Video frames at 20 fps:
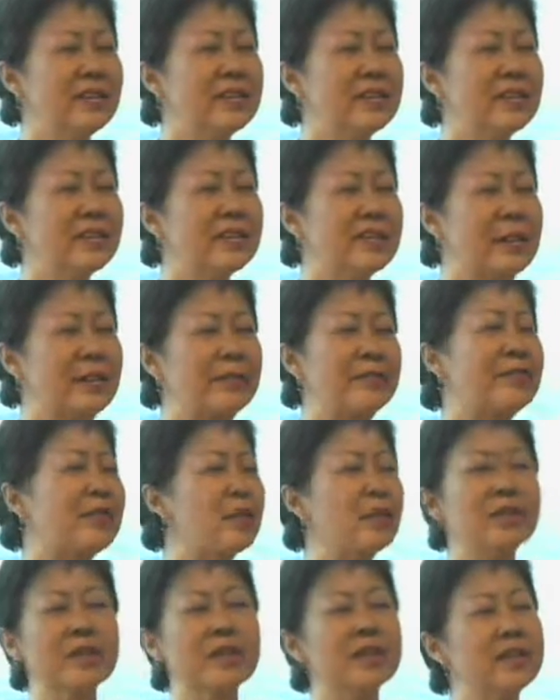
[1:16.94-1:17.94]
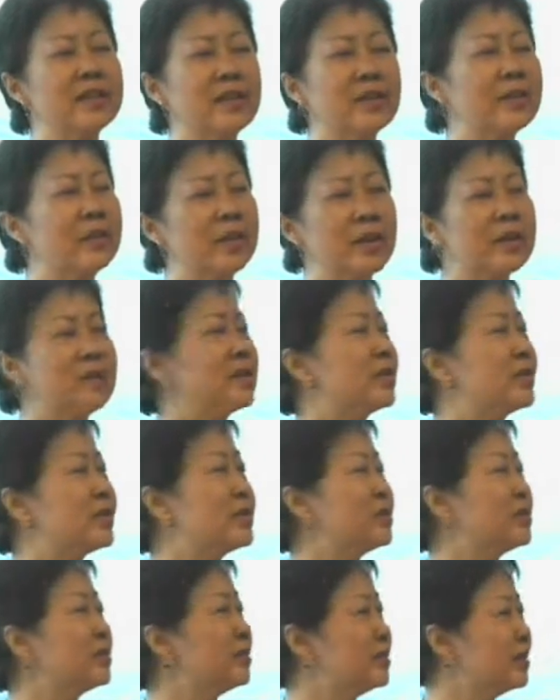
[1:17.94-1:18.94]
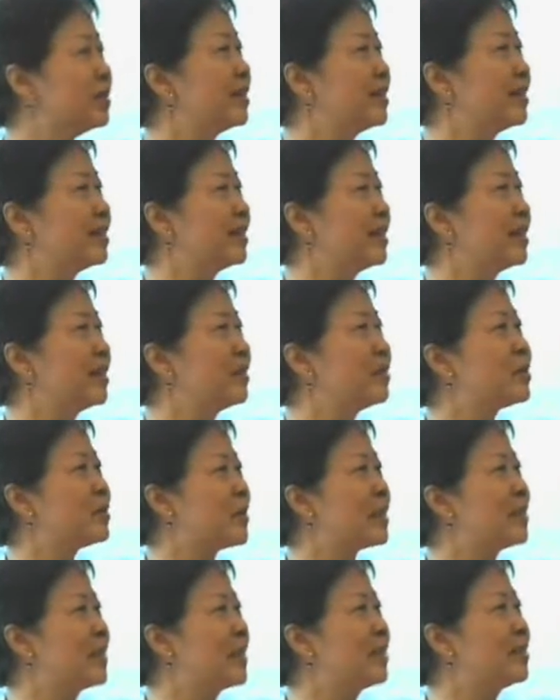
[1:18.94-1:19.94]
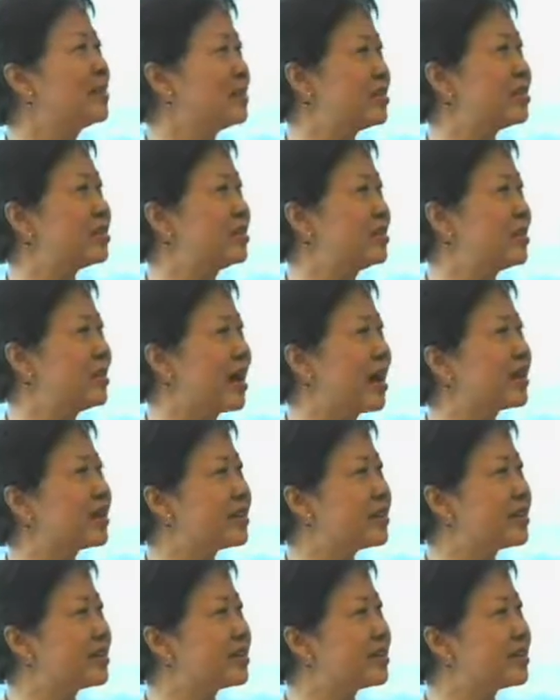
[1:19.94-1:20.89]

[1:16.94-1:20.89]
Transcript: just like frozen. You don't know what to do. Yeah, those are the initial reactions.